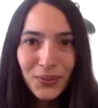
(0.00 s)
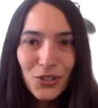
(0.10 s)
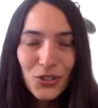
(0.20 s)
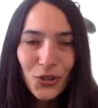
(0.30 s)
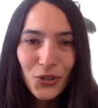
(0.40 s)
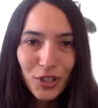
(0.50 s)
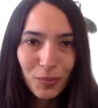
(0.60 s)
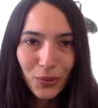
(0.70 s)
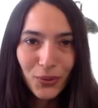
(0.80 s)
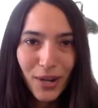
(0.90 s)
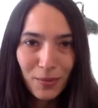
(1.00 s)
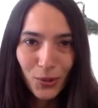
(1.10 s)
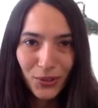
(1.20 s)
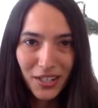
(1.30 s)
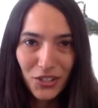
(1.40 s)
the Turkey Program
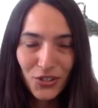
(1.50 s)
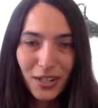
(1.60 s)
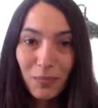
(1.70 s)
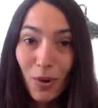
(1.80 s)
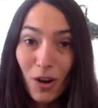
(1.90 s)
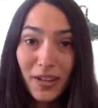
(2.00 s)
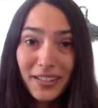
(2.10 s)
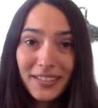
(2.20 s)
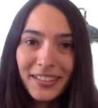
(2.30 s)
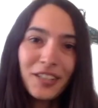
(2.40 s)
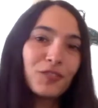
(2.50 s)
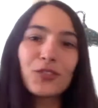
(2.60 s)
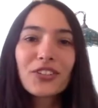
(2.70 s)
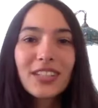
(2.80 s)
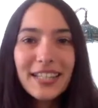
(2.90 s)
Coordinator at POMED. For
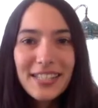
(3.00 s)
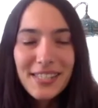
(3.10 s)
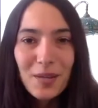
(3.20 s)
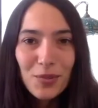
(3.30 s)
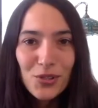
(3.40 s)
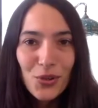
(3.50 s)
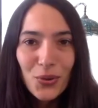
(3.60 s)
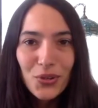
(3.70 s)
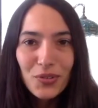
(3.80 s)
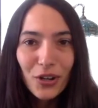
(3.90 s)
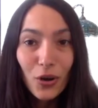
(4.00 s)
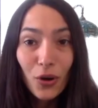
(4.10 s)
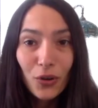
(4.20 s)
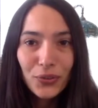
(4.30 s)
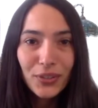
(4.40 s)
the latest episode of our
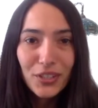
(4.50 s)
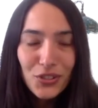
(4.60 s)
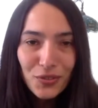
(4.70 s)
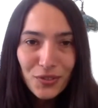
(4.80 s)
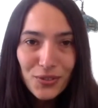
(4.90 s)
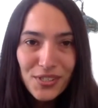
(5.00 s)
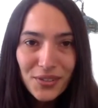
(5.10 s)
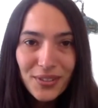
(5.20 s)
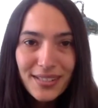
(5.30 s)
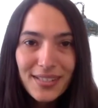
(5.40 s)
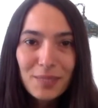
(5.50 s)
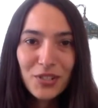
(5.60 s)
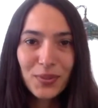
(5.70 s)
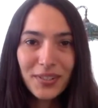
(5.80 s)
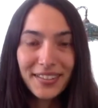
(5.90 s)
author interview series,
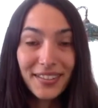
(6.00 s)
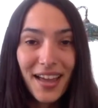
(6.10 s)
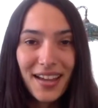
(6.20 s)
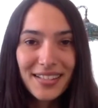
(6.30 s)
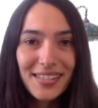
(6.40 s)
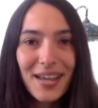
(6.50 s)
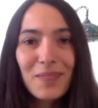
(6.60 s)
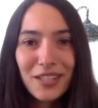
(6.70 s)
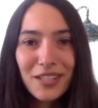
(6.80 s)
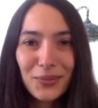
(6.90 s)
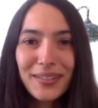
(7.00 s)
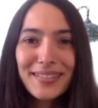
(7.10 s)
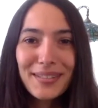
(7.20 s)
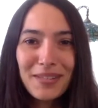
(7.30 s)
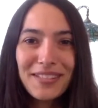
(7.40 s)
Between the Lines, I'm here with
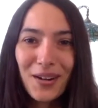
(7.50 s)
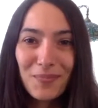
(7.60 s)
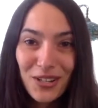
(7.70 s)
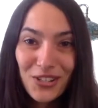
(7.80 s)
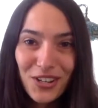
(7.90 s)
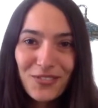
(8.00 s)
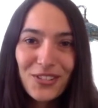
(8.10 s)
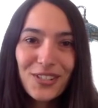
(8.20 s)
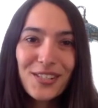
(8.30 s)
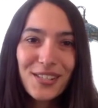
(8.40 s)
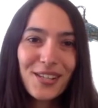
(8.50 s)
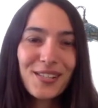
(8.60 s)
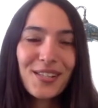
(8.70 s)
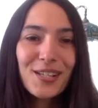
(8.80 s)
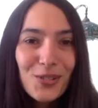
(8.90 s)
Dimitar Bechev to discuss
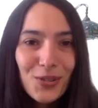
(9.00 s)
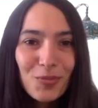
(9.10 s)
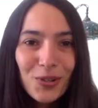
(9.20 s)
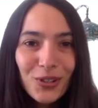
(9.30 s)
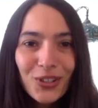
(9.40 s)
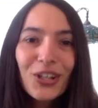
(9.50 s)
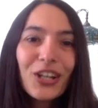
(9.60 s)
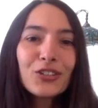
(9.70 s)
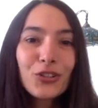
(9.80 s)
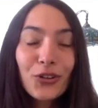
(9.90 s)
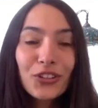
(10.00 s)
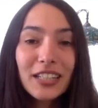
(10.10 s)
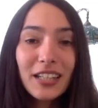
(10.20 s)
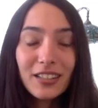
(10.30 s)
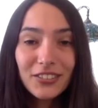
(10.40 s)
his new book, Turkey
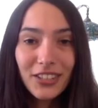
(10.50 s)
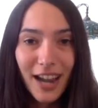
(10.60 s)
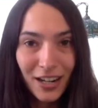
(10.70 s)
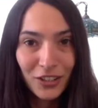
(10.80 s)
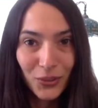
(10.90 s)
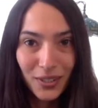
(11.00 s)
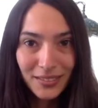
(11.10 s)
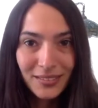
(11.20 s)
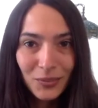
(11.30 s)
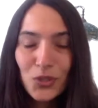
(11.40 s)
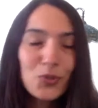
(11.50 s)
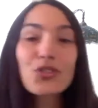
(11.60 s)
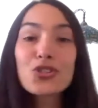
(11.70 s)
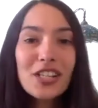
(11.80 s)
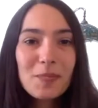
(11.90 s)
Under Erdoğan, which was
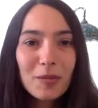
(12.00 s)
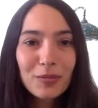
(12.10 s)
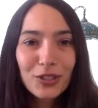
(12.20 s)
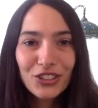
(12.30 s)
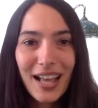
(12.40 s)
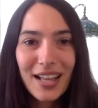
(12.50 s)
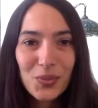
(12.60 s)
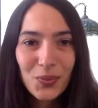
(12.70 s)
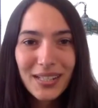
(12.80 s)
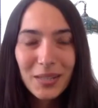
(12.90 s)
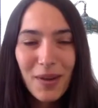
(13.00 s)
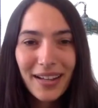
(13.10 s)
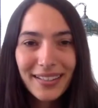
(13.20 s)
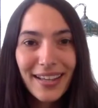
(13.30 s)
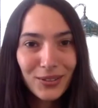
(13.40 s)
just published last week by
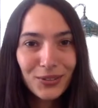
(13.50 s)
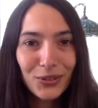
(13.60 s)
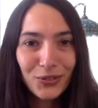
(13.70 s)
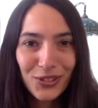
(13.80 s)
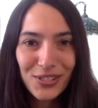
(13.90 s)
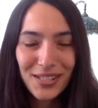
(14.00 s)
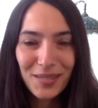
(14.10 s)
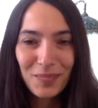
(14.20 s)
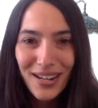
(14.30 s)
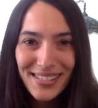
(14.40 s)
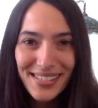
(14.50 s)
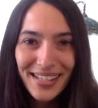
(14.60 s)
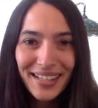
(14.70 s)
Yale University Press.